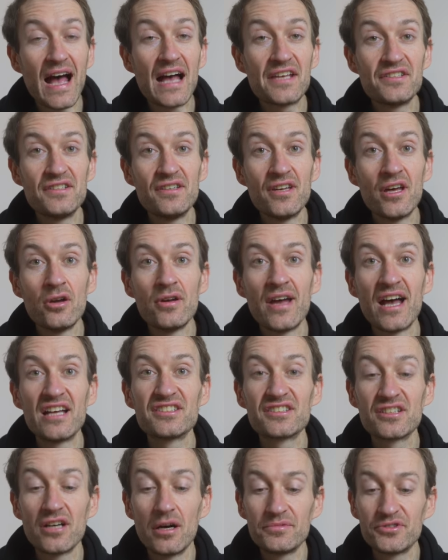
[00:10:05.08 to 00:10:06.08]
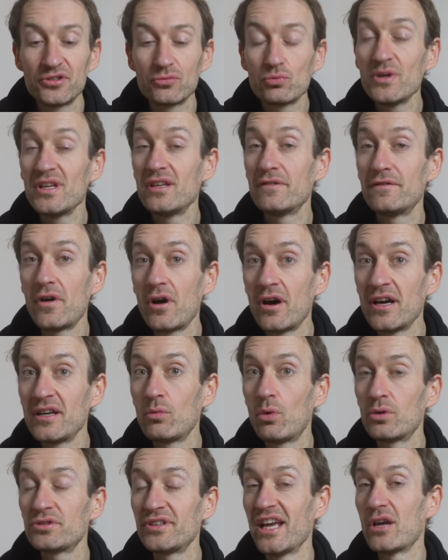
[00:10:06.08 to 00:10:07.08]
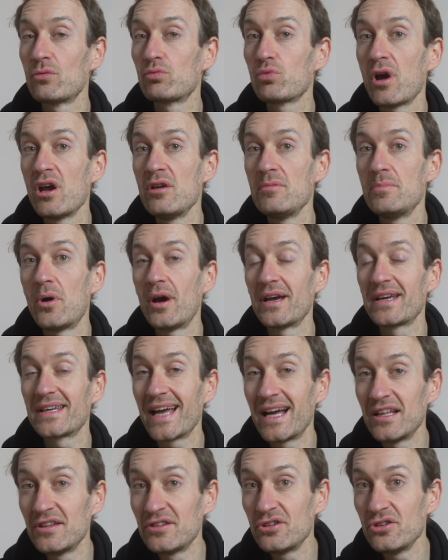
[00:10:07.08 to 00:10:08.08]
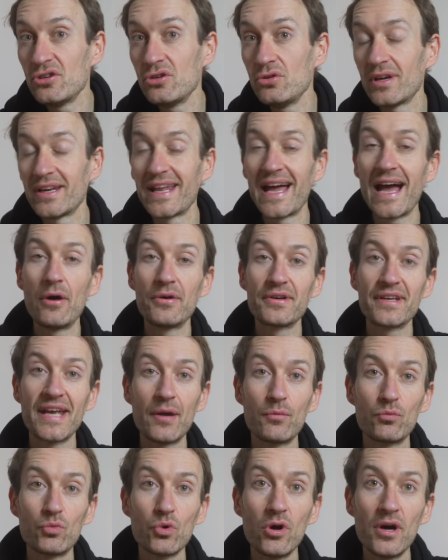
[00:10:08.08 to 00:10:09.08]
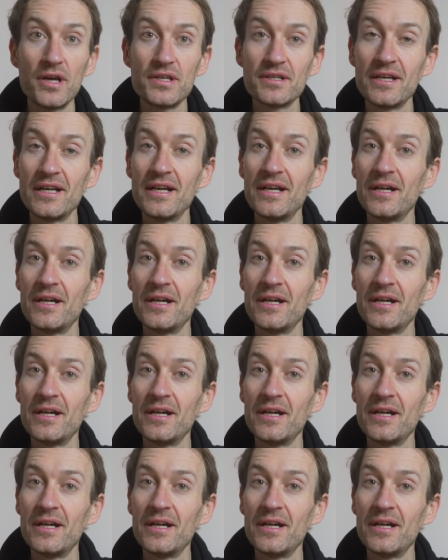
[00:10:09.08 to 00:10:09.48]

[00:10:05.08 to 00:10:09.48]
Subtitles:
as you know, has come to redefine what a road bike can do and how it can ride.